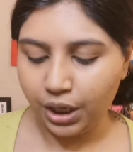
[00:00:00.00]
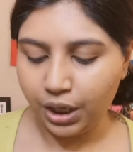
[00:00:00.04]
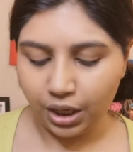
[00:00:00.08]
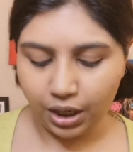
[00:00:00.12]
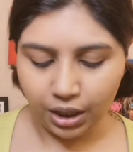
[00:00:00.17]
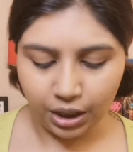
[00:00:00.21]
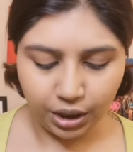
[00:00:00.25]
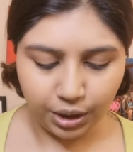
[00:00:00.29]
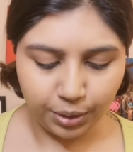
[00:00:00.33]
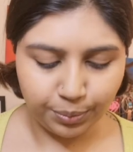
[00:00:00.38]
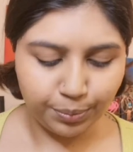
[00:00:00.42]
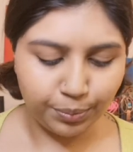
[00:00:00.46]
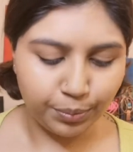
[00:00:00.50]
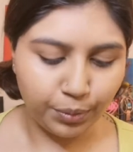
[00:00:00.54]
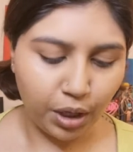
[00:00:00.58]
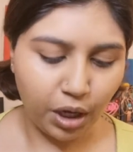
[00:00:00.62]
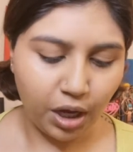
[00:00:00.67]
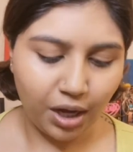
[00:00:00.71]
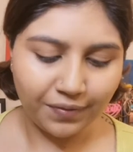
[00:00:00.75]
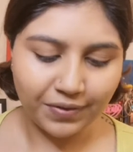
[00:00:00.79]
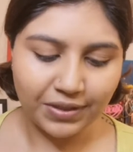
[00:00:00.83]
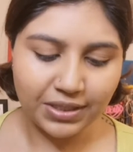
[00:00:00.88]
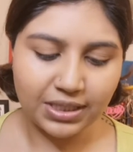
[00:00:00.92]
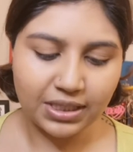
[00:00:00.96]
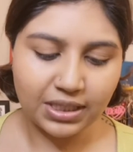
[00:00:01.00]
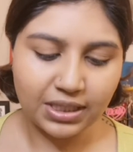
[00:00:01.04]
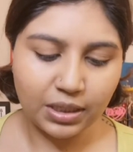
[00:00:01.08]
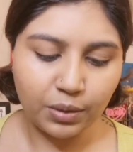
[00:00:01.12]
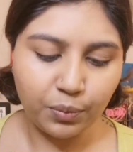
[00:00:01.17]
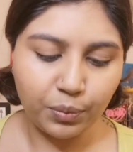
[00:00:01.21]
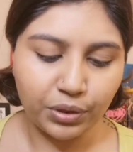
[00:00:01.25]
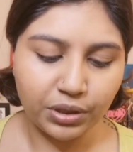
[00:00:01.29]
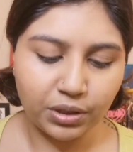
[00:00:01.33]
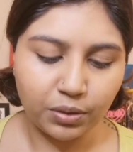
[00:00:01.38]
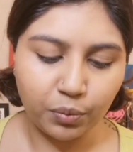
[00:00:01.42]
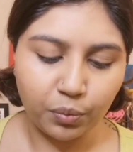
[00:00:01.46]
Obviously,
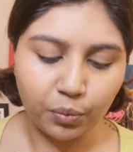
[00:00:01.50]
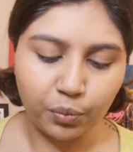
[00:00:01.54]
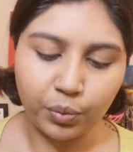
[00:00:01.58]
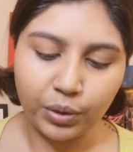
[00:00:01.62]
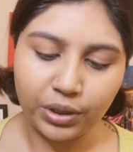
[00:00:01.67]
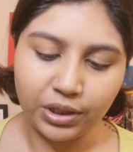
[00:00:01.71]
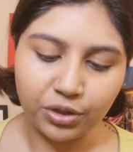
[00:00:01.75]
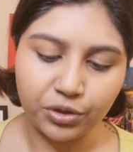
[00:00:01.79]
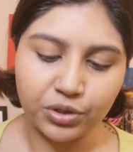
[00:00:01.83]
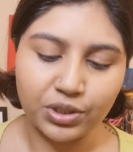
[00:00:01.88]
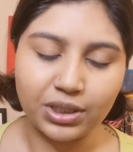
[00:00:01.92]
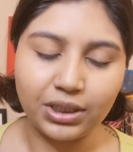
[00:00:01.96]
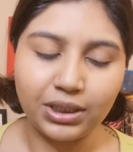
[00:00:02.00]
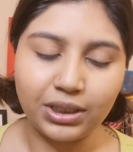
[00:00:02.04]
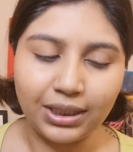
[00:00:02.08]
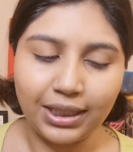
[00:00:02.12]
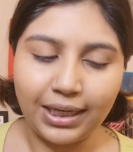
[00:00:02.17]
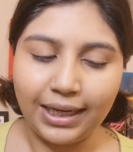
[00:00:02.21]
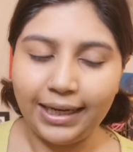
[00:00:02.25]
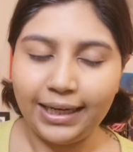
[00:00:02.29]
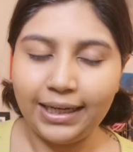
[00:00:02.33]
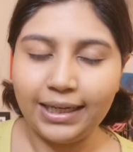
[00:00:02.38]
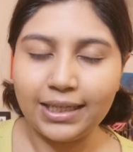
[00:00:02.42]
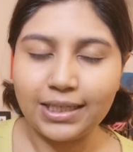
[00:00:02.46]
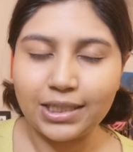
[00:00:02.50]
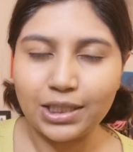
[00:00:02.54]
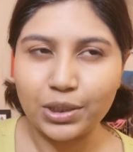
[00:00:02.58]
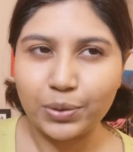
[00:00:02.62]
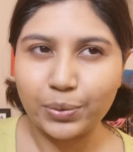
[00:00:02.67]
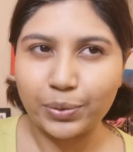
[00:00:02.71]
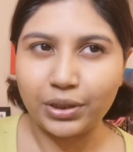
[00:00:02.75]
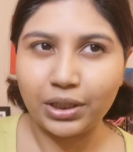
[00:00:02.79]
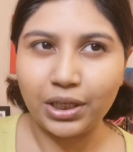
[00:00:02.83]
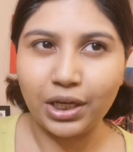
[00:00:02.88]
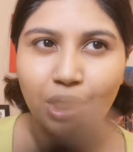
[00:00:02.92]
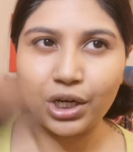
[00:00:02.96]
when there's a light, it's
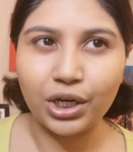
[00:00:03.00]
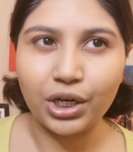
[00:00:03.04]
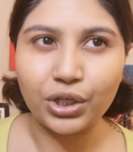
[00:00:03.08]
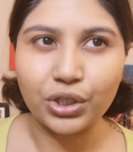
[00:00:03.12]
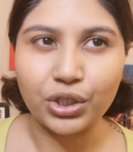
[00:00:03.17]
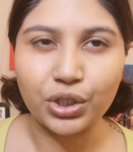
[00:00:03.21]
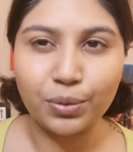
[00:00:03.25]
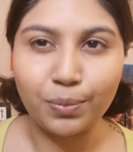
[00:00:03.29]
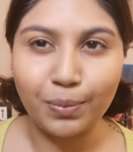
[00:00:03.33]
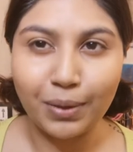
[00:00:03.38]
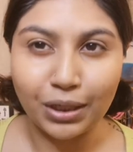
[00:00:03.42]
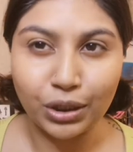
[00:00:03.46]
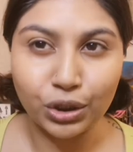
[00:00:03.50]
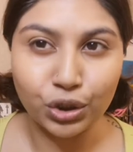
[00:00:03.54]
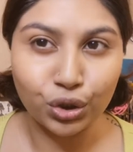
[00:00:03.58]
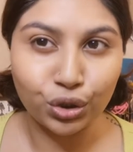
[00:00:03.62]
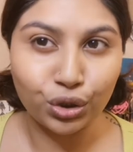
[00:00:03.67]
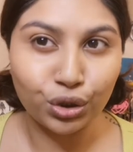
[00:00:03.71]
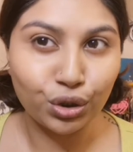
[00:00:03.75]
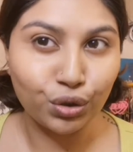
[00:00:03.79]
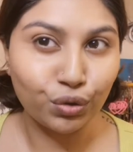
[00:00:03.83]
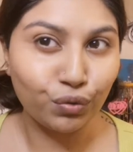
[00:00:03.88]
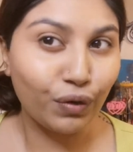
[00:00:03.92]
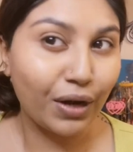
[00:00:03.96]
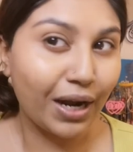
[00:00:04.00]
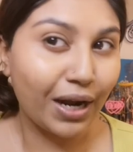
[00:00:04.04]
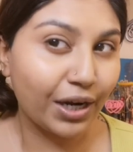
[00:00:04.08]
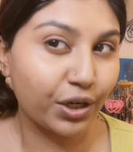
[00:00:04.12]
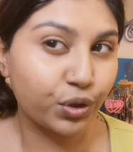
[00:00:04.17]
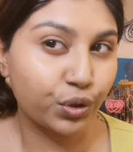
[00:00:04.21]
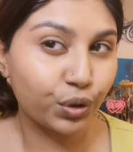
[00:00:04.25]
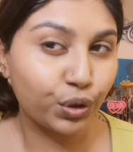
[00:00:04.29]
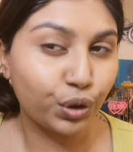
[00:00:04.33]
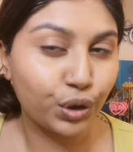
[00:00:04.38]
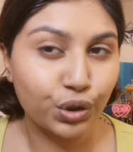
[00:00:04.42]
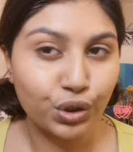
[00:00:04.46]
really hard to make sure to do
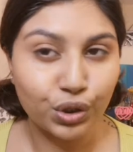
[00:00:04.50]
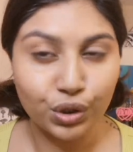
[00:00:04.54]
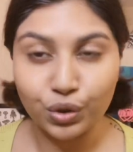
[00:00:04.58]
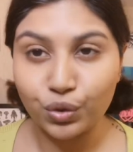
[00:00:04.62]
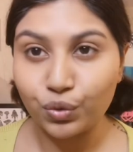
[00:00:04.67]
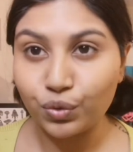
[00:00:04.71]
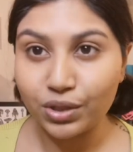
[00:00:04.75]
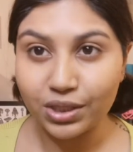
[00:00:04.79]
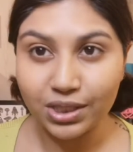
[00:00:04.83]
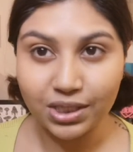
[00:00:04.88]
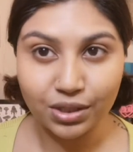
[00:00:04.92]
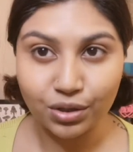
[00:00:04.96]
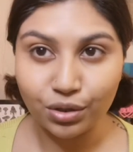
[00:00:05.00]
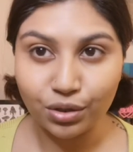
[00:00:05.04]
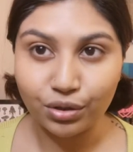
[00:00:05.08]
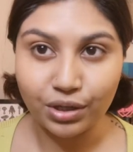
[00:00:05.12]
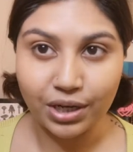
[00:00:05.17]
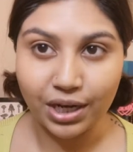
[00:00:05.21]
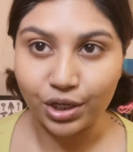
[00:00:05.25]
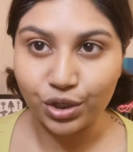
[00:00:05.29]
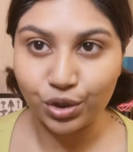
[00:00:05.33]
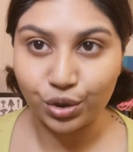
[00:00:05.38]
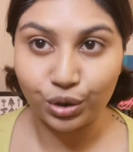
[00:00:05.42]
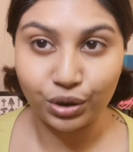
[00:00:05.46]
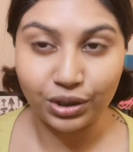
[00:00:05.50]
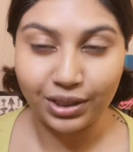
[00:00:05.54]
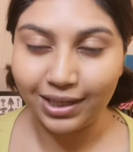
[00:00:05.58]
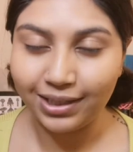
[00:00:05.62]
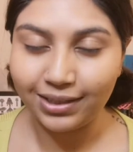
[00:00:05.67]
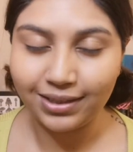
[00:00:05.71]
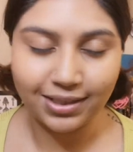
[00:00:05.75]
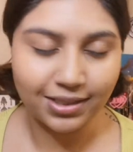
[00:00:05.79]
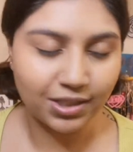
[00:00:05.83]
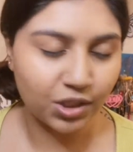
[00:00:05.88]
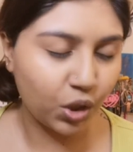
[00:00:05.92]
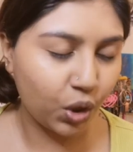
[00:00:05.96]
natural. So do this under natural
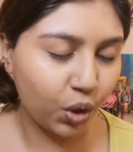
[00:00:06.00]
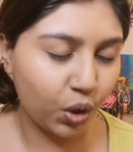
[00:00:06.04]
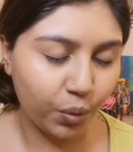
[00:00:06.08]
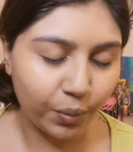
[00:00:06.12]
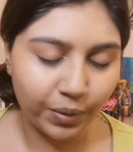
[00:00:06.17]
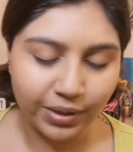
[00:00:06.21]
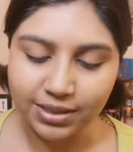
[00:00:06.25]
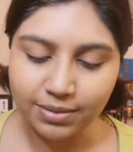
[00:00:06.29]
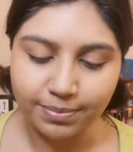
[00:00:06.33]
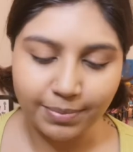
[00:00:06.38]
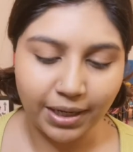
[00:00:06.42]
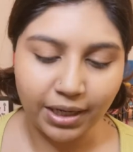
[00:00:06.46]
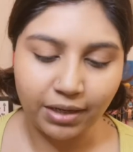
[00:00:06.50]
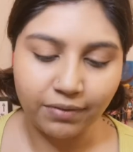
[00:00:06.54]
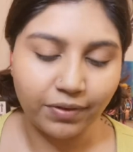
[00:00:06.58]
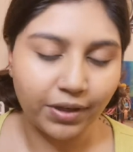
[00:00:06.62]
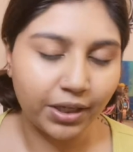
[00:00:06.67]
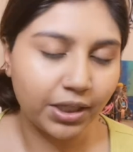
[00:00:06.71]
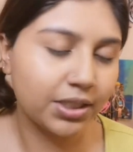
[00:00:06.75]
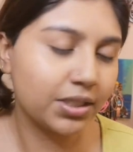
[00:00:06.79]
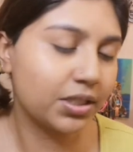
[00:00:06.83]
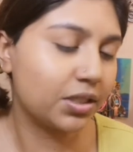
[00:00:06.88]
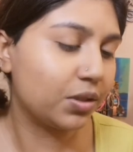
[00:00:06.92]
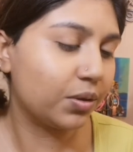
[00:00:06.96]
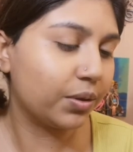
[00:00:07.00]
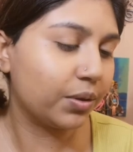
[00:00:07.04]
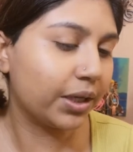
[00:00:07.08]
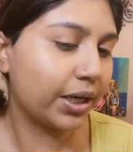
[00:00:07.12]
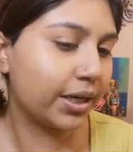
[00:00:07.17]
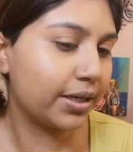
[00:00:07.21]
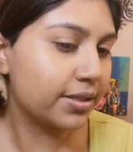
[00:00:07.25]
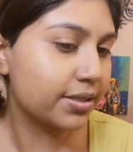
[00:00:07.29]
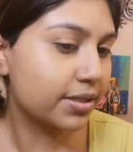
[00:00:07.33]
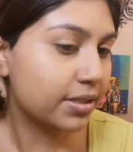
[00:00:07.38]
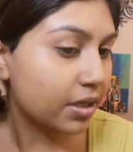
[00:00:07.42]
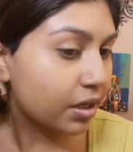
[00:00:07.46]
light. That's always my advice to you
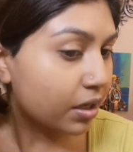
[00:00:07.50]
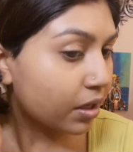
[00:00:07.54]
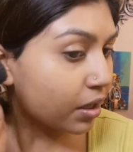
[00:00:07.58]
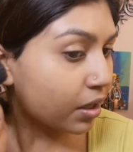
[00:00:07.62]
guys.